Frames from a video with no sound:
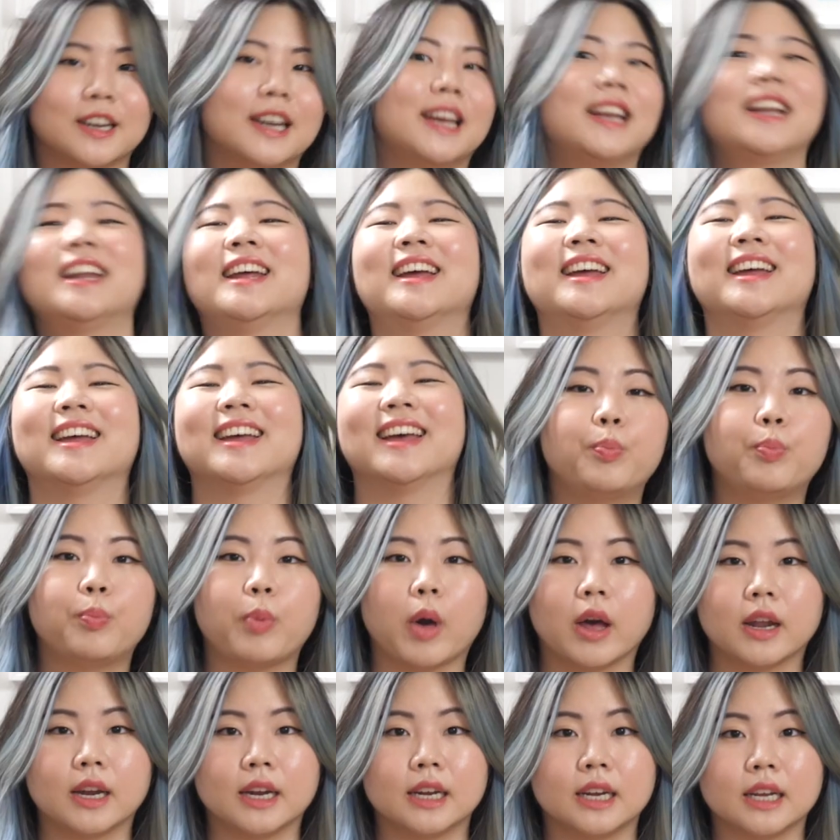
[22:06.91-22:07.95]
on it,
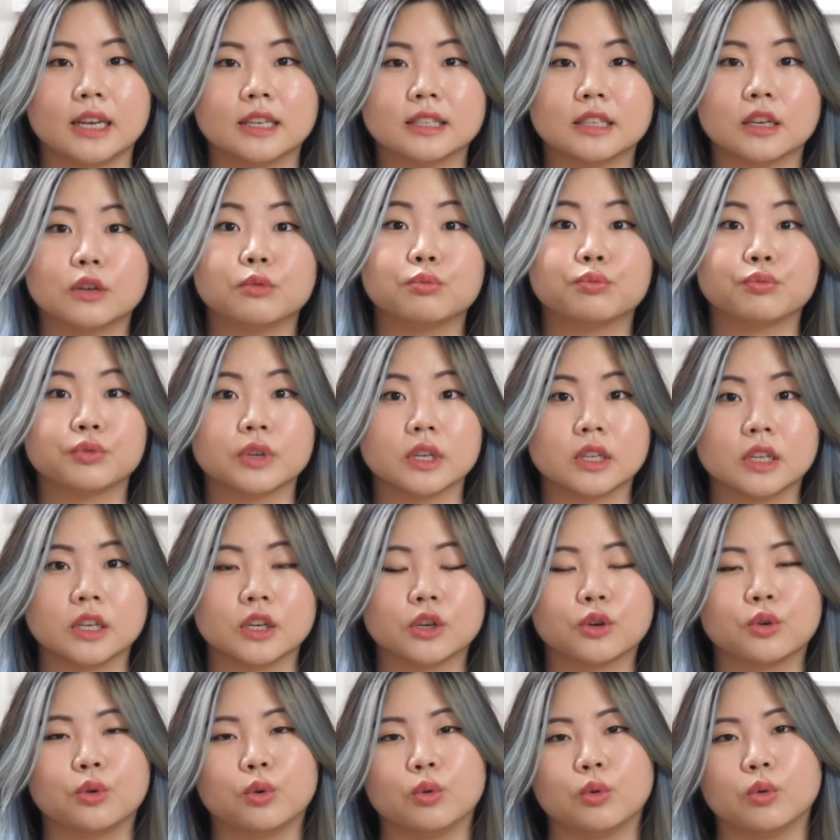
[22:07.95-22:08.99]
but it is a
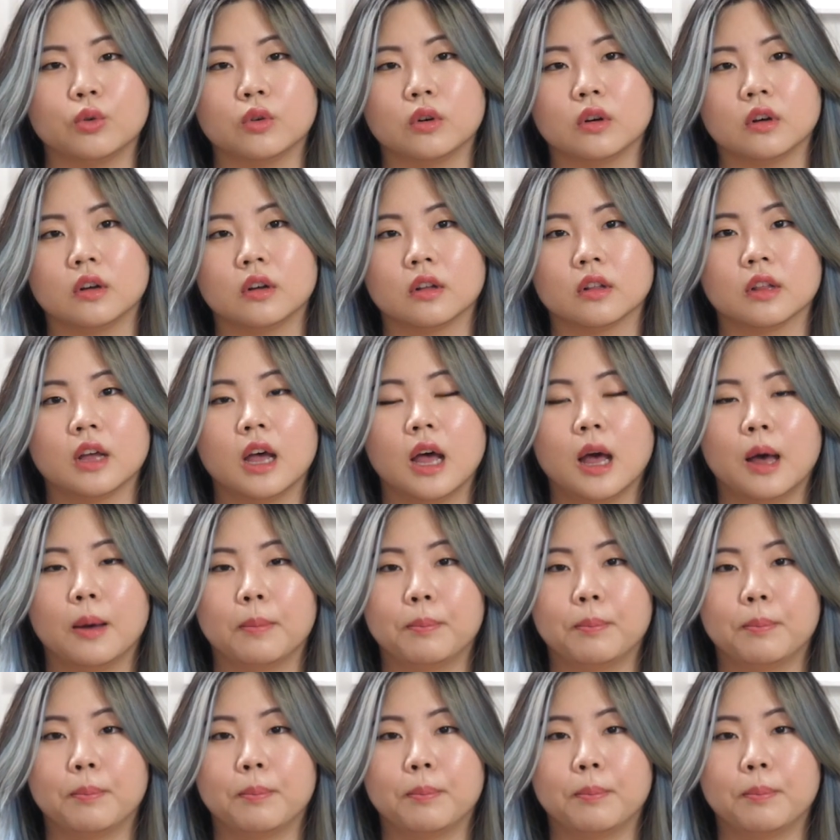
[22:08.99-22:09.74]
really cool